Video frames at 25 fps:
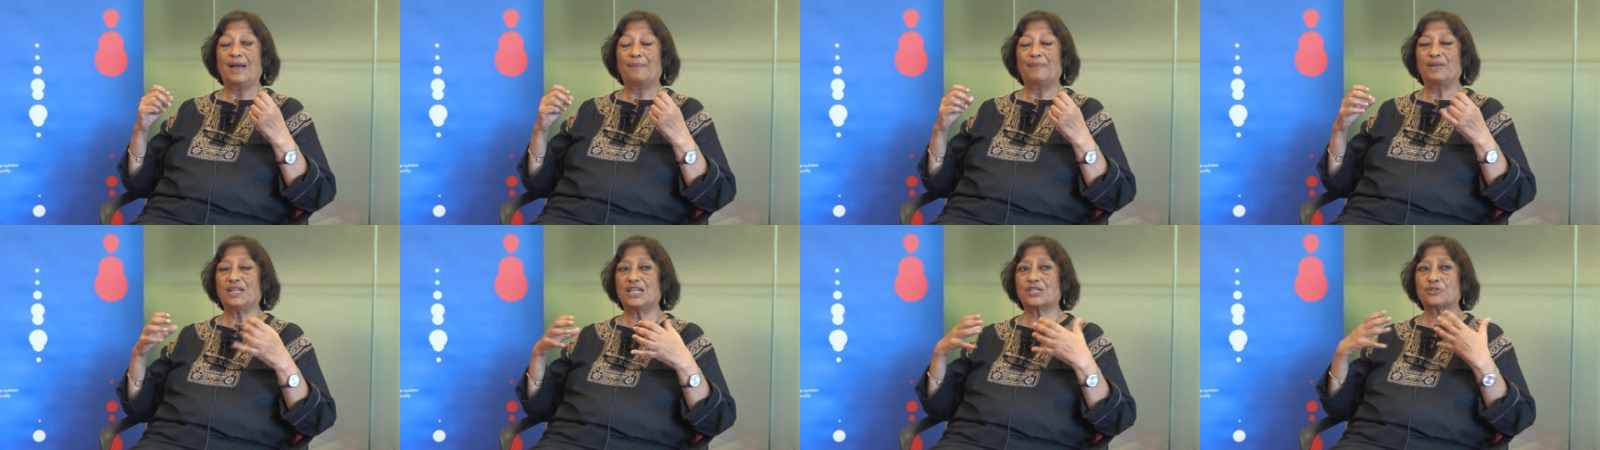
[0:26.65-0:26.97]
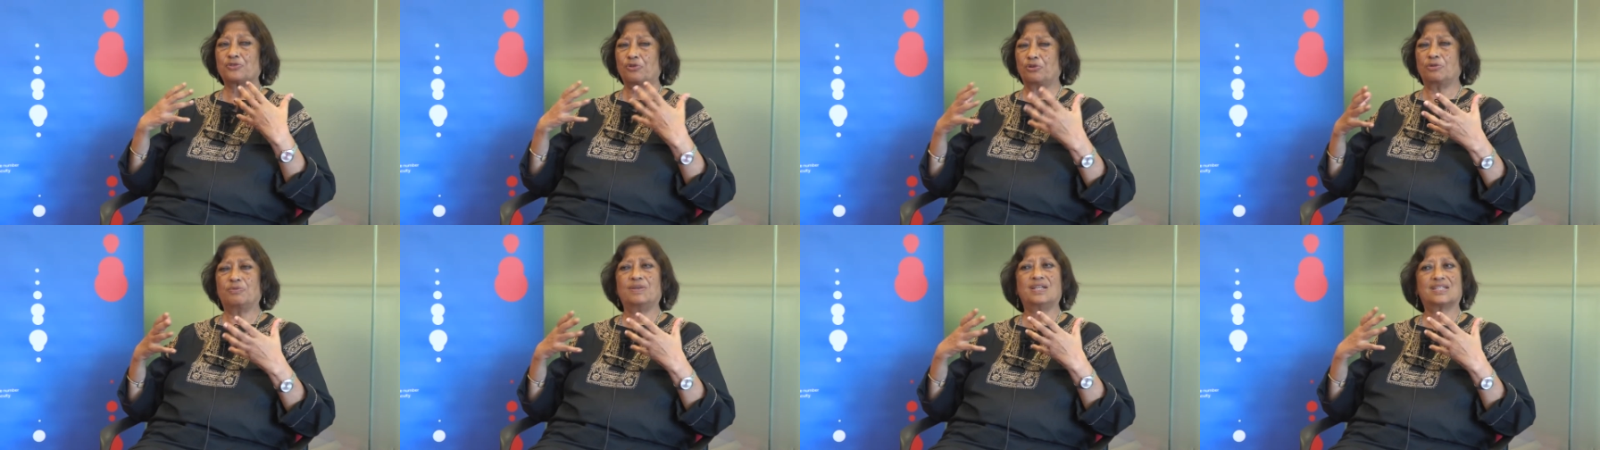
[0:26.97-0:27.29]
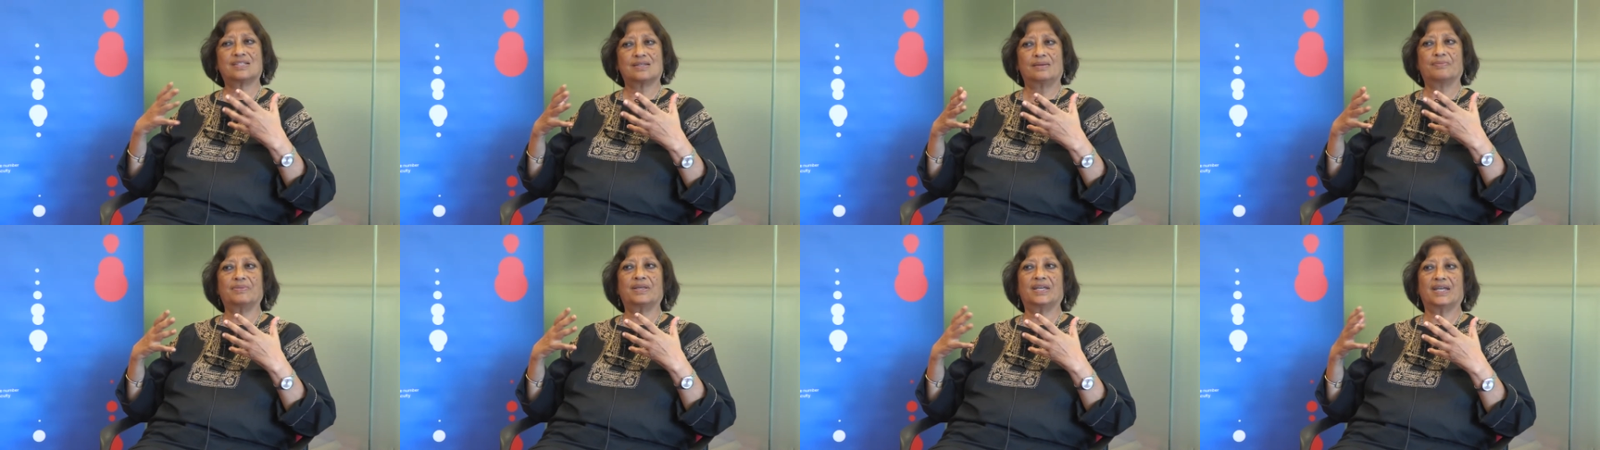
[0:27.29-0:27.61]
but there's
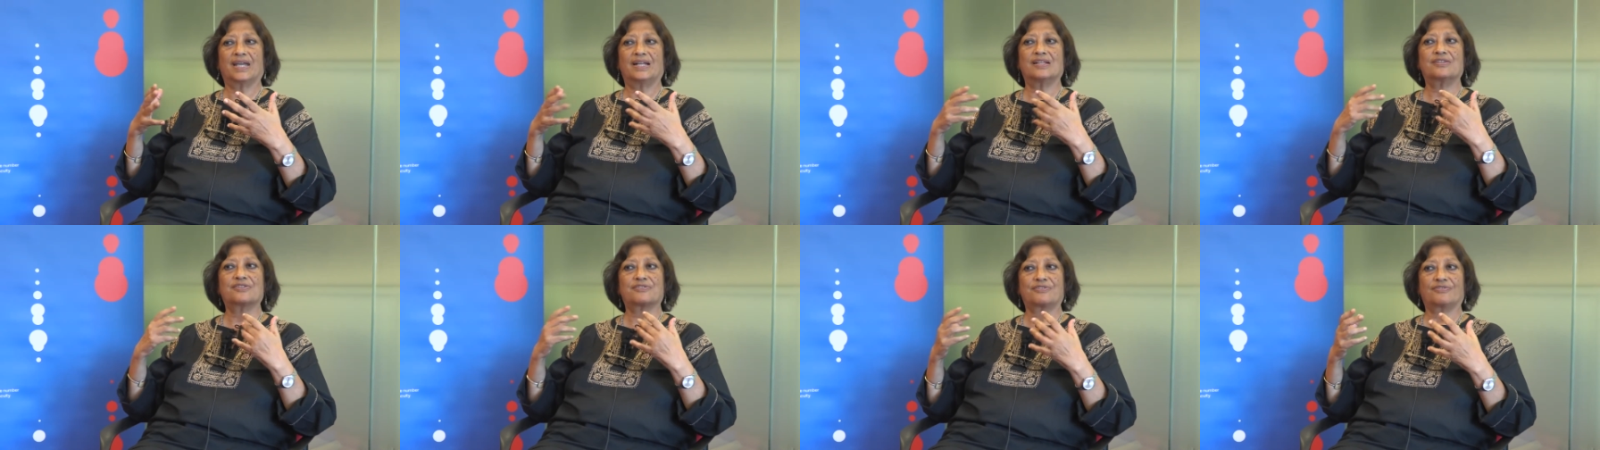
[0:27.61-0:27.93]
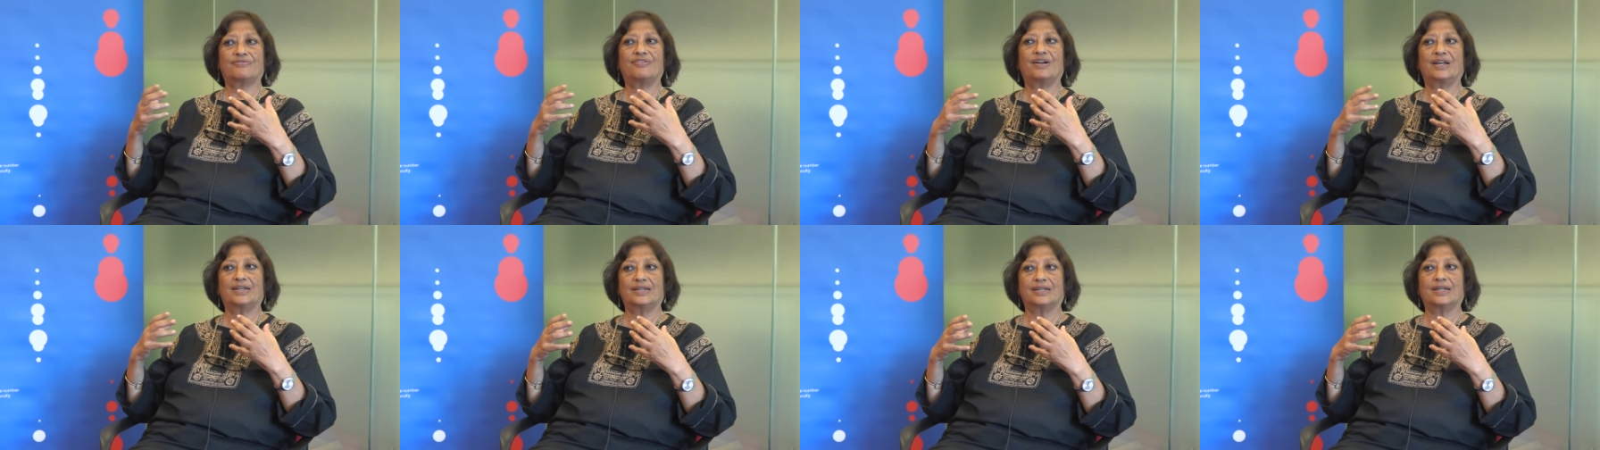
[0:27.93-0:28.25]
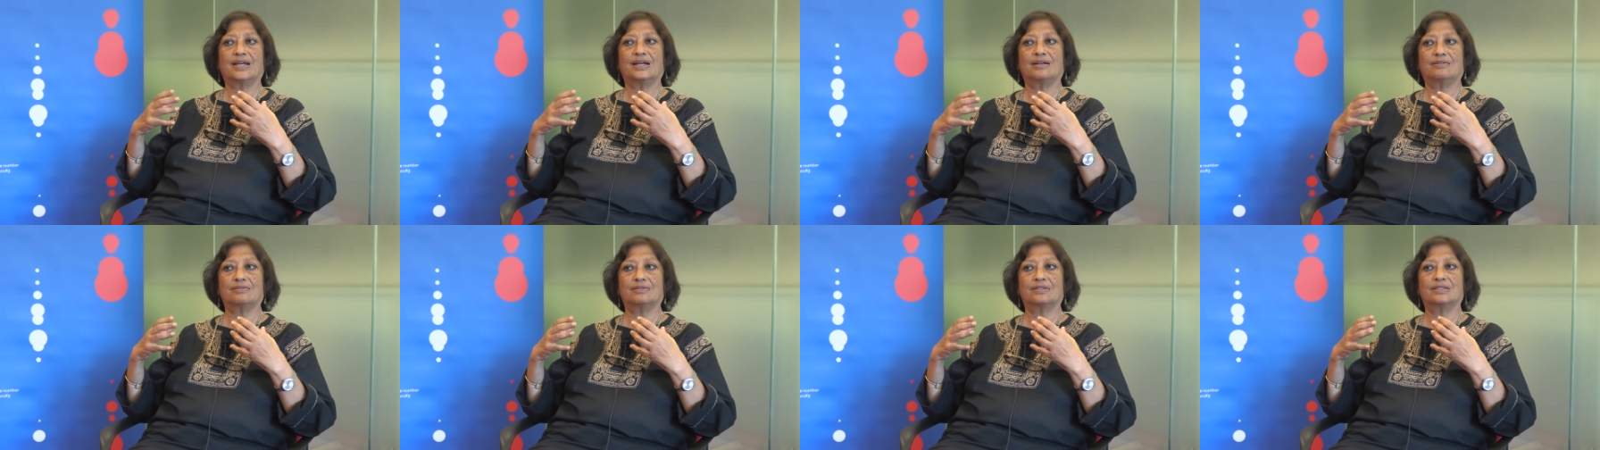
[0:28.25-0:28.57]
always something else to
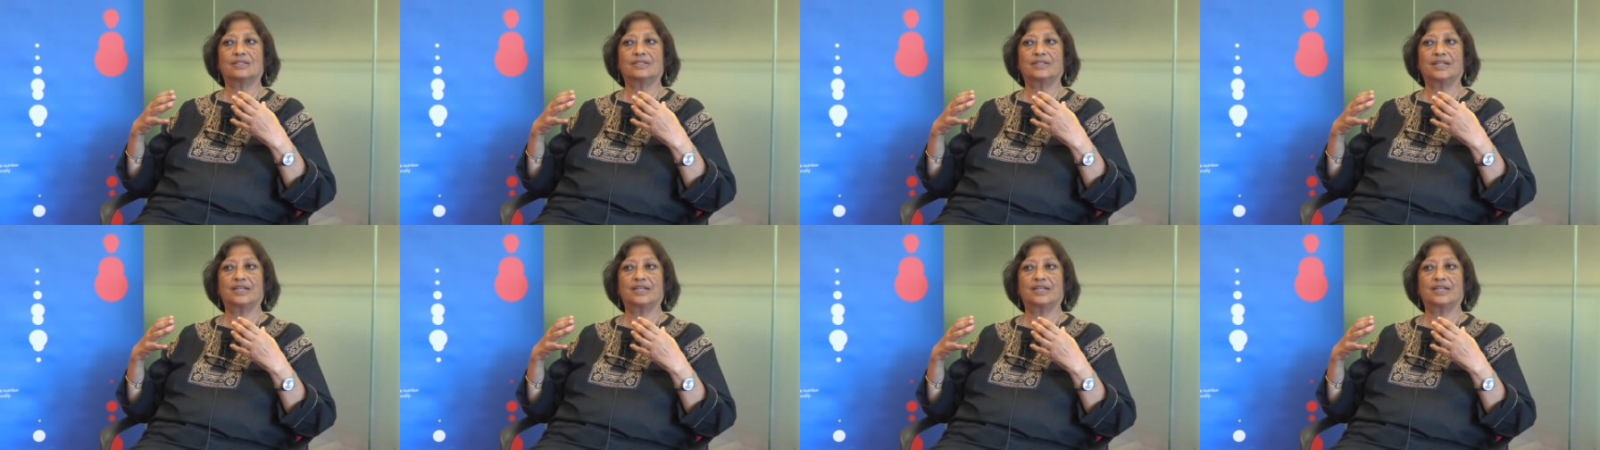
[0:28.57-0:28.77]
find out.